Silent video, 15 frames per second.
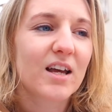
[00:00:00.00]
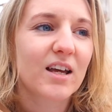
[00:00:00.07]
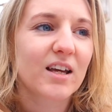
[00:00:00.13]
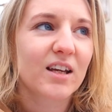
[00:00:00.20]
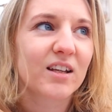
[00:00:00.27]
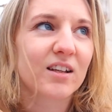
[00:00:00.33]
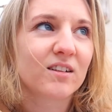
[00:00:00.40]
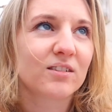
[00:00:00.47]

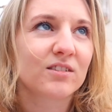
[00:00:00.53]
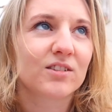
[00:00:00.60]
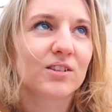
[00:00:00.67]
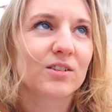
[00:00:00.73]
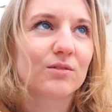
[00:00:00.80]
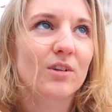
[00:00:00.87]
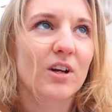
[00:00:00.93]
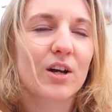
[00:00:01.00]
And
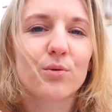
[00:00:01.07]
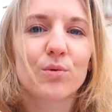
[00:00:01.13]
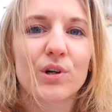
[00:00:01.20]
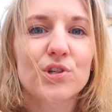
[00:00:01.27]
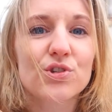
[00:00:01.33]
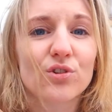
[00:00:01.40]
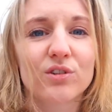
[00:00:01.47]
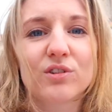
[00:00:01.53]
I
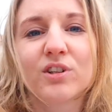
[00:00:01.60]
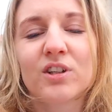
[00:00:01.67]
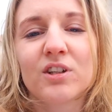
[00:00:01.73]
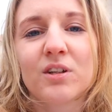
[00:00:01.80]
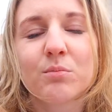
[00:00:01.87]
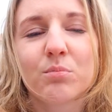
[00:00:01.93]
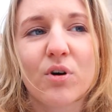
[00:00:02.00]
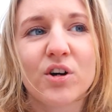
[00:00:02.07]
watch
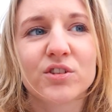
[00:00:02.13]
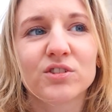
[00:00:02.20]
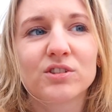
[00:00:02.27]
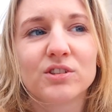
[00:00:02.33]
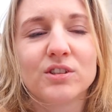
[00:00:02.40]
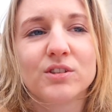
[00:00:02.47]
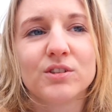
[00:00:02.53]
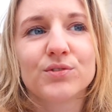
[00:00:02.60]
only
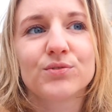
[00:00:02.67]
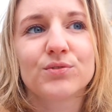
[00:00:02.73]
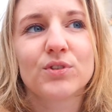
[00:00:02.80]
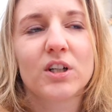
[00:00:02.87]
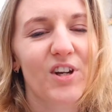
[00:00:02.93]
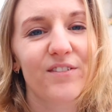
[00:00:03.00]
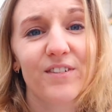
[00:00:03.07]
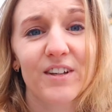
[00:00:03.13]
positive
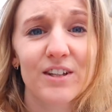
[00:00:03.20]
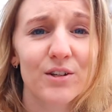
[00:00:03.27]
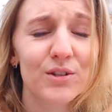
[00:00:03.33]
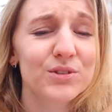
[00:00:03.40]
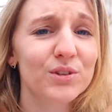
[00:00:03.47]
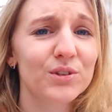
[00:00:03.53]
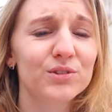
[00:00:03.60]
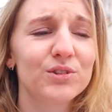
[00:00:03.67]

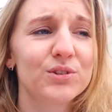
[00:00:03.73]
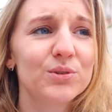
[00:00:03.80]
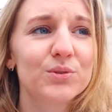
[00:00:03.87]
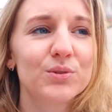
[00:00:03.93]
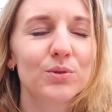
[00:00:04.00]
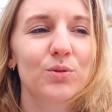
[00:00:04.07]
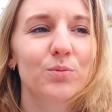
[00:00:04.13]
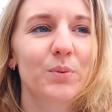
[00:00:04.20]
videos on
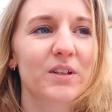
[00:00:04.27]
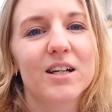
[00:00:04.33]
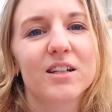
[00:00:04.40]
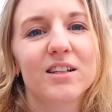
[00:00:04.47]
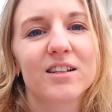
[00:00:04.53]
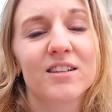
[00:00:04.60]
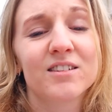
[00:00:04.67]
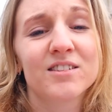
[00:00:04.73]
YouTube
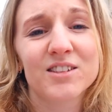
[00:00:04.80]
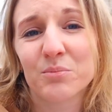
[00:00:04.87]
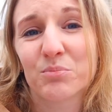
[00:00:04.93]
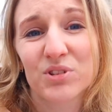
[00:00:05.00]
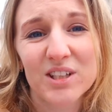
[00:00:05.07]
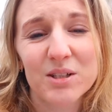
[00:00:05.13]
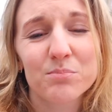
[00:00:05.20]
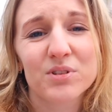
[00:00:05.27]
and
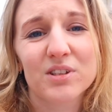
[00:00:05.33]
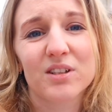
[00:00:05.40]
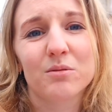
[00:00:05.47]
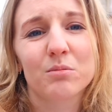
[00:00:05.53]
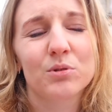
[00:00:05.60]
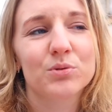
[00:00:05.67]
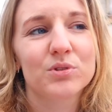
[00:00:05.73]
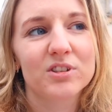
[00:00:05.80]
some tips
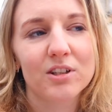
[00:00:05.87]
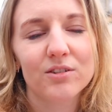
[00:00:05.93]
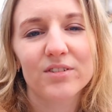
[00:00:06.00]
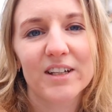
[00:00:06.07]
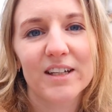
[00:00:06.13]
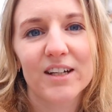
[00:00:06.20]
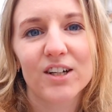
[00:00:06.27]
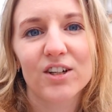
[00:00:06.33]
about
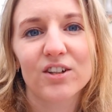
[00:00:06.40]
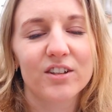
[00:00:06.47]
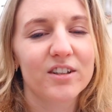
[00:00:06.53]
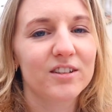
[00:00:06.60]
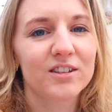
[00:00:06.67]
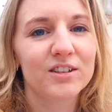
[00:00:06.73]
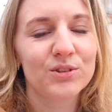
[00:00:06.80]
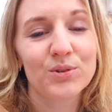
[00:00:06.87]
self care
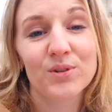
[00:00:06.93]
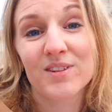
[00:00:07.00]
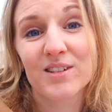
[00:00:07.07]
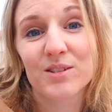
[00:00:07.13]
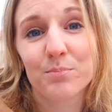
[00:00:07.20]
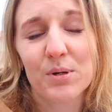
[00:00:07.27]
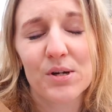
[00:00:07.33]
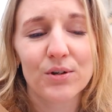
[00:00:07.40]
uh, during
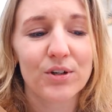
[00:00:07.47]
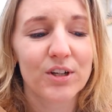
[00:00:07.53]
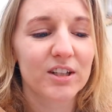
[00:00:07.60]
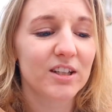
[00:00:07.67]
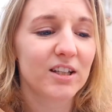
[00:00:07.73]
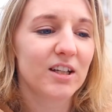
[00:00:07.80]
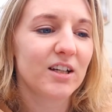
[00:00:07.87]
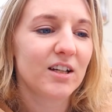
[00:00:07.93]
this
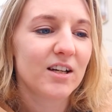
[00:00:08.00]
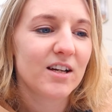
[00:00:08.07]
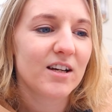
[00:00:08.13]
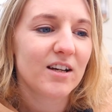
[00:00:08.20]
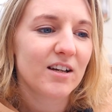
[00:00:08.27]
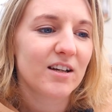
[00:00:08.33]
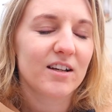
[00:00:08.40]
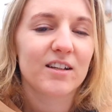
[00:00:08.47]
period.
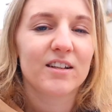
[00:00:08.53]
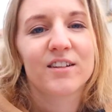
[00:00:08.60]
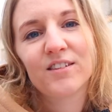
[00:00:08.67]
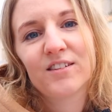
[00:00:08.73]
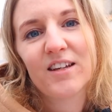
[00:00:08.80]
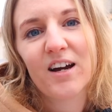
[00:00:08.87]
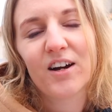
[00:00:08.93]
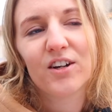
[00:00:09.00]

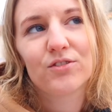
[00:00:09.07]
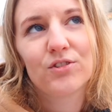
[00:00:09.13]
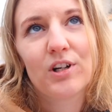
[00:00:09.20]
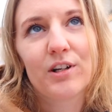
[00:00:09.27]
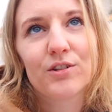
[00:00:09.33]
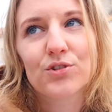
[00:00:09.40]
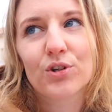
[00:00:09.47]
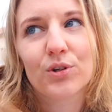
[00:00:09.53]
And yeah, I
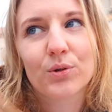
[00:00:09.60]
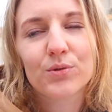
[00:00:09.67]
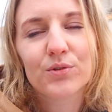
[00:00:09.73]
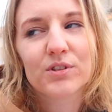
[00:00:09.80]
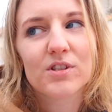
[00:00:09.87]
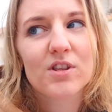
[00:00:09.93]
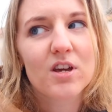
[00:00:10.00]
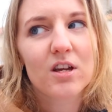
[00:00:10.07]
really enjoy all
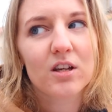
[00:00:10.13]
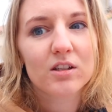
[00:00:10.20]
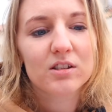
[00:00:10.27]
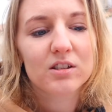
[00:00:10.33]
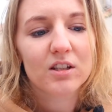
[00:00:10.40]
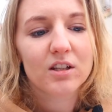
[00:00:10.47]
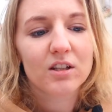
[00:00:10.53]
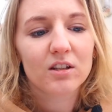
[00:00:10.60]
these
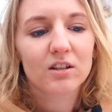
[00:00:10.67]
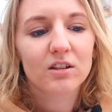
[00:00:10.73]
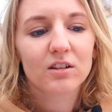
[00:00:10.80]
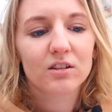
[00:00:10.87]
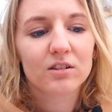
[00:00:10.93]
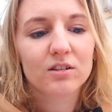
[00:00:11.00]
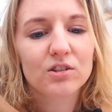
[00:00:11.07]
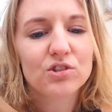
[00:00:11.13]
things,
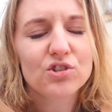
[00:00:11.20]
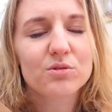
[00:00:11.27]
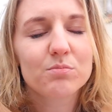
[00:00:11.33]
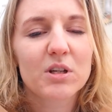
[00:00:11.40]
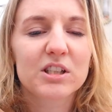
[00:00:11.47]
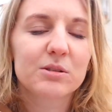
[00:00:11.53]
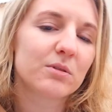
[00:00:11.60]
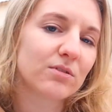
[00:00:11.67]
and it just
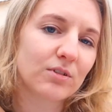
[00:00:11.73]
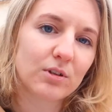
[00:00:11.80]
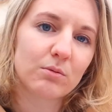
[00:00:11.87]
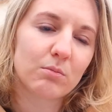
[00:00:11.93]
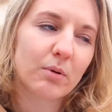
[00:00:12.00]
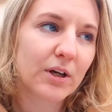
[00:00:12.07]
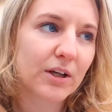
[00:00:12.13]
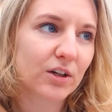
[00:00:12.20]
makes me
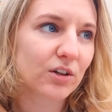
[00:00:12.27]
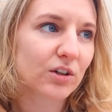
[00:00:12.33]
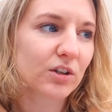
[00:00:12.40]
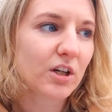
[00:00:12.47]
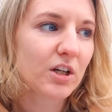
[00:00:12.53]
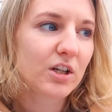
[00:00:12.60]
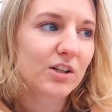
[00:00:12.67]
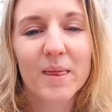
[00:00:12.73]
feel
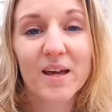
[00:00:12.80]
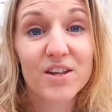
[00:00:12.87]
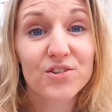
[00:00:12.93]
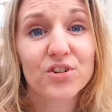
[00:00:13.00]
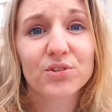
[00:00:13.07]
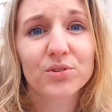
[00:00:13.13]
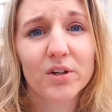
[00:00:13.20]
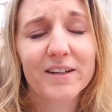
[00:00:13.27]
better. I
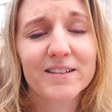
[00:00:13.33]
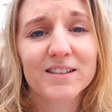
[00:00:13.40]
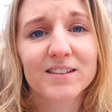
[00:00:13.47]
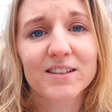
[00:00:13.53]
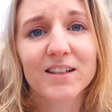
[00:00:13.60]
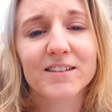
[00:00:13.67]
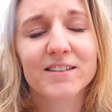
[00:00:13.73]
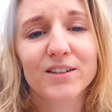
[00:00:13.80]
try to
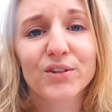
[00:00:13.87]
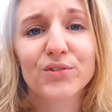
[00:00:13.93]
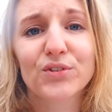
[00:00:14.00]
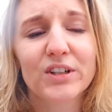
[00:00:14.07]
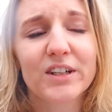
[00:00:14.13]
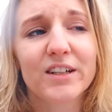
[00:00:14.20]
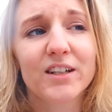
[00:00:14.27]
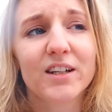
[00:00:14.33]
exercise
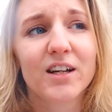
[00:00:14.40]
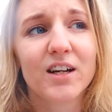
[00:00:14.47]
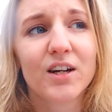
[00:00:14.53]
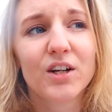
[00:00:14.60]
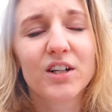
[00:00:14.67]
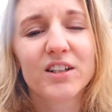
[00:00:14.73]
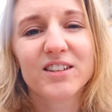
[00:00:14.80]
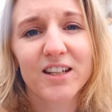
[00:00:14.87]
every
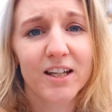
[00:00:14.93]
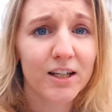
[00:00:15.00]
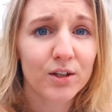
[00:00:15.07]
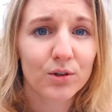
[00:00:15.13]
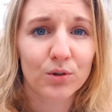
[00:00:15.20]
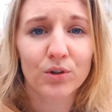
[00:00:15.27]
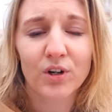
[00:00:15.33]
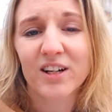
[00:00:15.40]

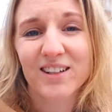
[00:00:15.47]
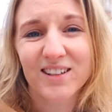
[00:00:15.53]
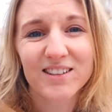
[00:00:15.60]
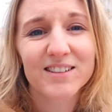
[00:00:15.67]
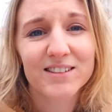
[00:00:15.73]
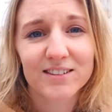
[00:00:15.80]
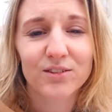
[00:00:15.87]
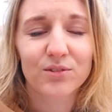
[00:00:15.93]
day or at
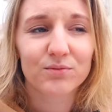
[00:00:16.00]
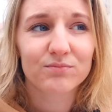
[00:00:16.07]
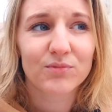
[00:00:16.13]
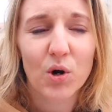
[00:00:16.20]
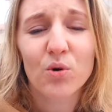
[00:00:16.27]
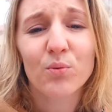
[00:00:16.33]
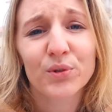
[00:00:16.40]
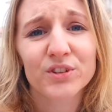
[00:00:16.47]
least
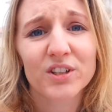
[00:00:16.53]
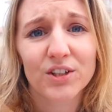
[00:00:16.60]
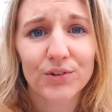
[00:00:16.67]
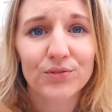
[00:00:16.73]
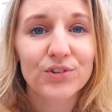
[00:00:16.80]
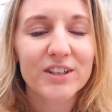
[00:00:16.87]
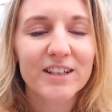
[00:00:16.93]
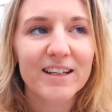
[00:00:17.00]
almost
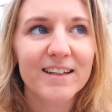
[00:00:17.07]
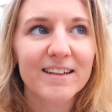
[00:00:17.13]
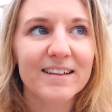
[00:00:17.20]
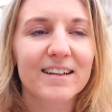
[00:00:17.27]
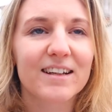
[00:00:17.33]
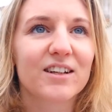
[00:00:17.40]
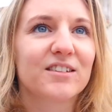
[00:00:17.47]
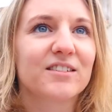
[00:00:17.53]
every day
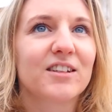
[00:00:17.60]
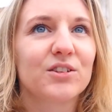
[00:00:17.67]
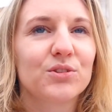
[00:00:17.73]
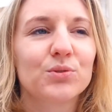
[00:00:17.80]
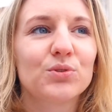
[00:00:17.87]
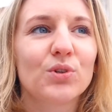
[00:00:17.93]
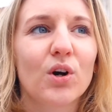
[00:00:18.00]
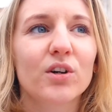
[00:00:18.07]
and I
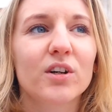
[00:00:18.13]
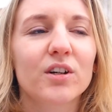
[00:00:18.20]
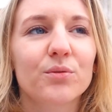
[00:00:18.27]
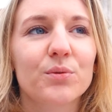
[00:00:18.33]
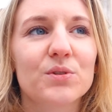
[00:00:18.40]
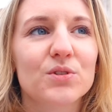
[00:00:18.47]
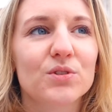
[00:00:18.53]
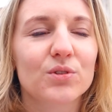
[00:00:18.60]
do yoga
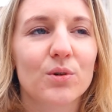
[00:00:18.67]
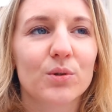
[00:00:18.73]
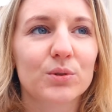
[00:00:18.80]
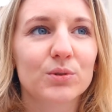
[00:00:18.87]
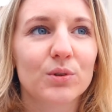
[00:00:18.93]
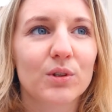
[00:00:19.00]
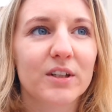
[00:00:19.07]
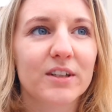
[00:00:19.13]
which is
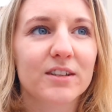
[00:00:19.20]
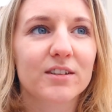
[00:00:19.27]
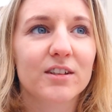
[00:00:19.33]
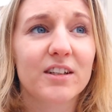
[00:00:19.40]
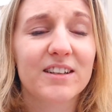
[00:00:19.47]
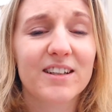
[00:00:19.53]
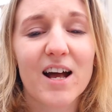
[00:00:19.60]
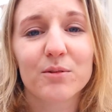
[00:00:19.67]
also like
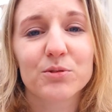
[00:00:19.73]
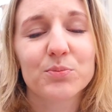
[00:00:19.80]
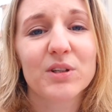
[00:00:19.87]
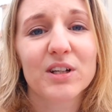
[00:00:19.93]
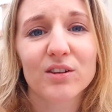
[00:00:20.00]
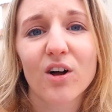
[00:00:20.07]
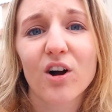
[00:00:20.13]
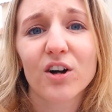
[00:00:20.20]
it helps
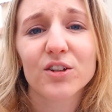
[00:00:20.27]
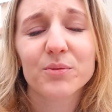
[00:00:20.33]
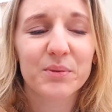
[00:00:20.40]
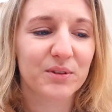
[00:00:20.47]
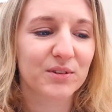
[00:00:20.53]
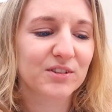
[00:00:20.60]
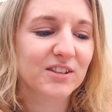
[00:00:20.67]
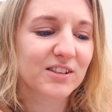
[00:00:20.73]
me a lot
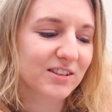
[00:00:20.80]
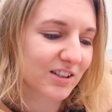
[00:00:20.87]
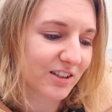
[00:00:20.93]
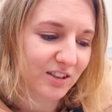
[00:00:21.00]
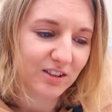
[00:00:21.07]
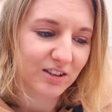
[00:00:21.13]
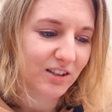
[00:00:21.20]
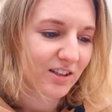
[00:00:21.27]
because it's
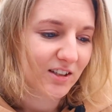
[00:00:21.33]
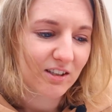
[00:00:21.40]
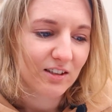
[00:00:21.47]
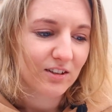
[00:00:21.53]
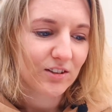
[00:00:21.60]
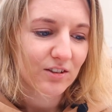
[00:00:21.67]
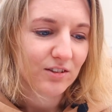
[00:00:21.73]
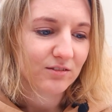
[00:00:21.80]
a
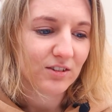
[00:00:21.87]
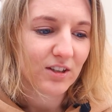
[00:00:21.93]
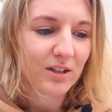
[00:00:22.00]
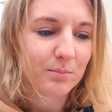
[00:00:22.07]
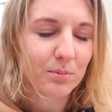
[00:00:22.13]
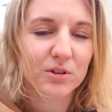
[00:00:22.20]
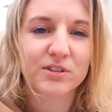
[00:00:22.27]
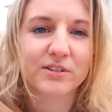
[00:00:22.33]

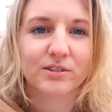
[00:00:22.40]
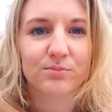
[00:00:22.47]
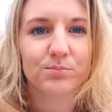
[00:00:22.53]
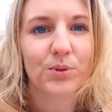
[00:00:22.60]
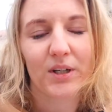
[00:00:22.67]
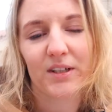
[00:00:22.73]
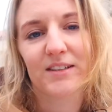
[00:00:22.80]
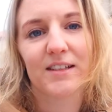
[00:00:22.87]
really positive
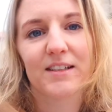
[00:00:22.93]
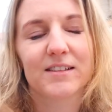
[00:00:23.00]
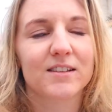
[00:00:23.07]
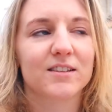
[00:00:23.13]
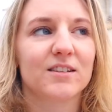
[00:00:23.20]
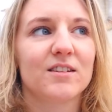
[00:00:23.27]
practice and